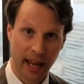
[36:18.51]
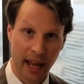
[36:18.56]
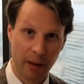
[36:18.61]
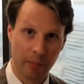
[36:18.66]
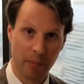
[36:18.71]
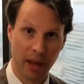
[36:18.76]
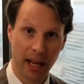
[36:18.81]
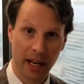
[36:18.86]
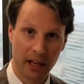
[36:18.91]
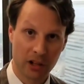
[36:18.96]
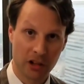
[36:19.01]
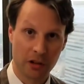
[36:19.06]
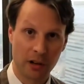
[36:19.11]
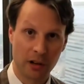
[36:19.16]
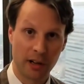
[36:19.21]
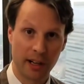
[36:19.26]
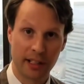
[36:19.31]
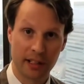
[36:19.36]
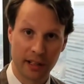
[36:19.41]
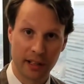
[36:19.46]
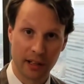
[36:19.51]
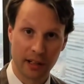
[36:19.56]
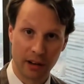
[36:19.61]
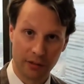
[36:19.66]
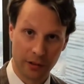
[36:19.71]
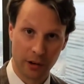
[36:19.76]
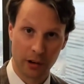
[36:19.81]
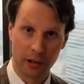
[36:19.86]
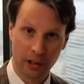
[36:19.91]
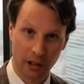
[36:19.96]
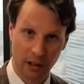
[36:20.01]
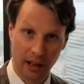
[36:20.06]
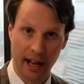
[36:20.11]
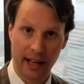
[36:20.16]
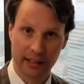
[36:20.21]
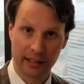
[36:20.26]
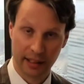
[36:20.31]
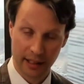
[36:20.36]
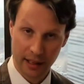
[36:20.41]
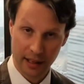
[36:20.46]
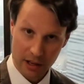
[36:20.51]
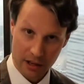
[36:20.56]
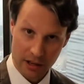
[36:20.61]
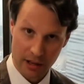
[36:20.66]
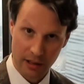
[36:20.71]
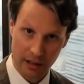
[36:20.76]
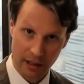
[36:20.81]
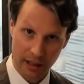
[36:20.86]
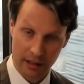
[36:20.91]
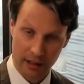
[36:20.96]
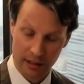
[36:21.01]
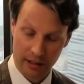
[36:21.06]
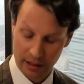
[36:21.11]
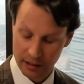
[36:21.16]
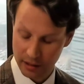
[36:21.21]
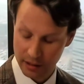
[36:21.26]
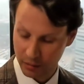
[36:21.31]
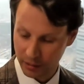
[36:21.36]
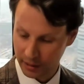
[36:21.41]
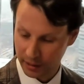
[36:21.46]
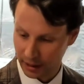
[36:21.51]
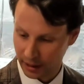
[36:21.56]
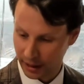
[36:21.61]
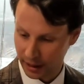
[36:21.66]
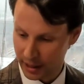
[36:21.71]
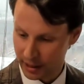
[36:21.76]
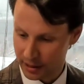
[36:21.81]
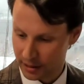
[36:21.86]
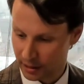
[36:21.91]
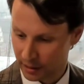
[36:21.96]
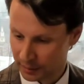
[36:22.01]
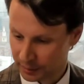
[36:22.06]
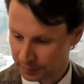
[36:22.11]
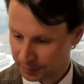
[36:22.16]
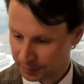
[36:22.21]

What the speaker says: and make sure it's in a first-class condition consistent with the lease.